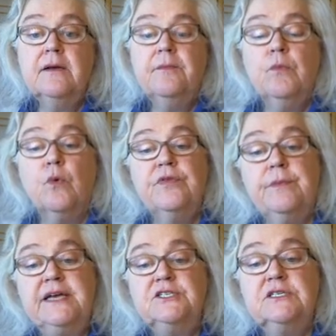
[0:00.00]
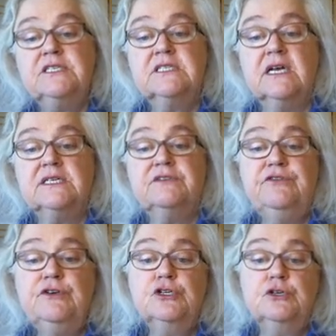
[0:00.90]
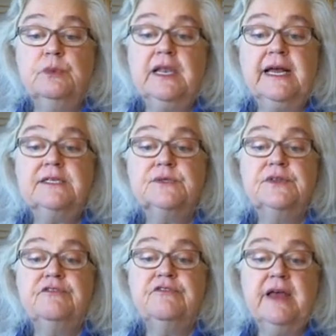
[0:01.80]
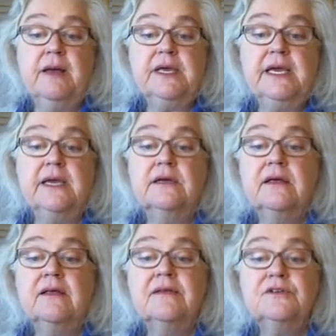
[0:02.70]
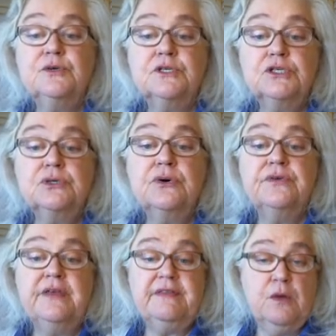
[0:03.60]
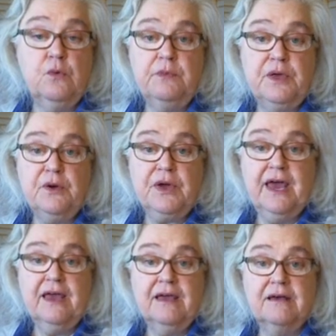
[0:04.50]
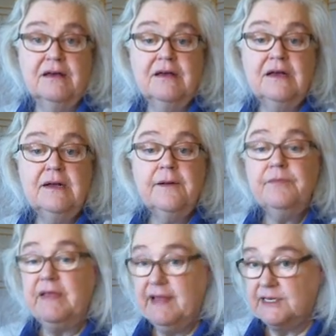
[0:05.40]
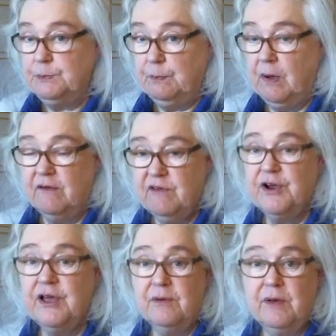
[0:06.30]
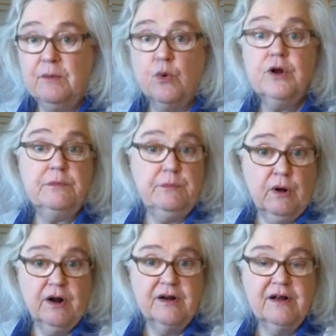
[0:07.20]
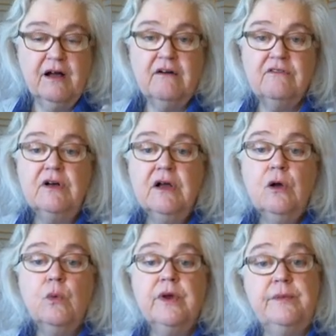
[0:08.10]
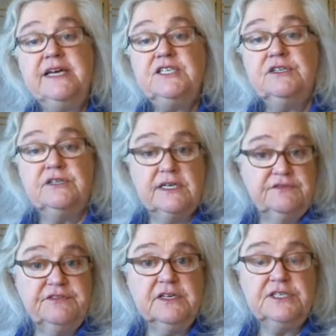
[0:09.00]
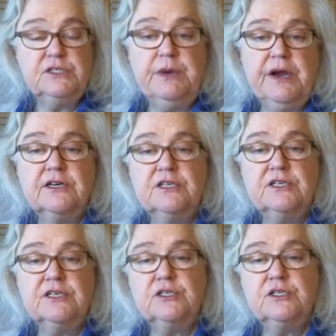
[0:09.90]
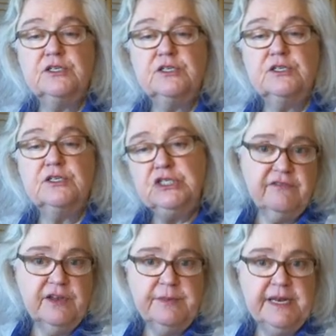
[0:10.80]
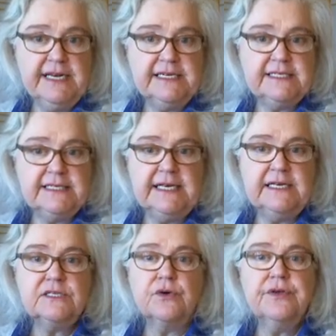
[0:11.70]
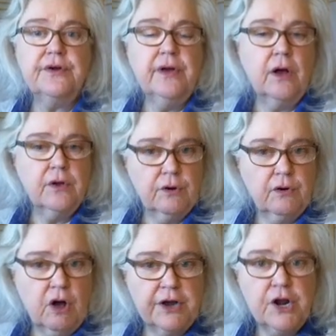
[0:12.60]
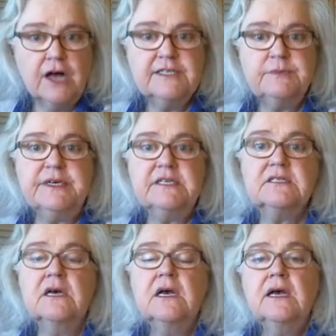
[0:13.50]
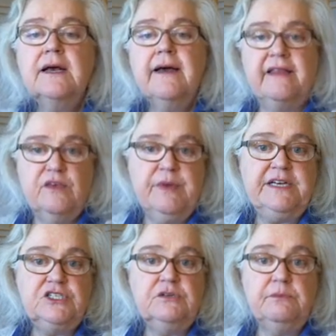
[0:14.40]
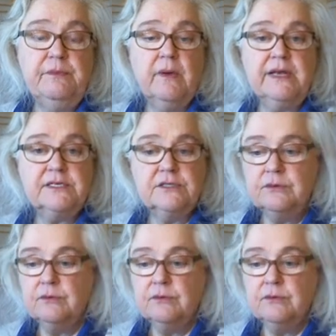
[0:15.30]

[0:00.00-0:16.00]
or the patient discussed future plans with the family to assure that they will be okay. And that's a very important part of when a patient does feel despair, especially if they have a life-limiting disease or you're on hospice and the patient is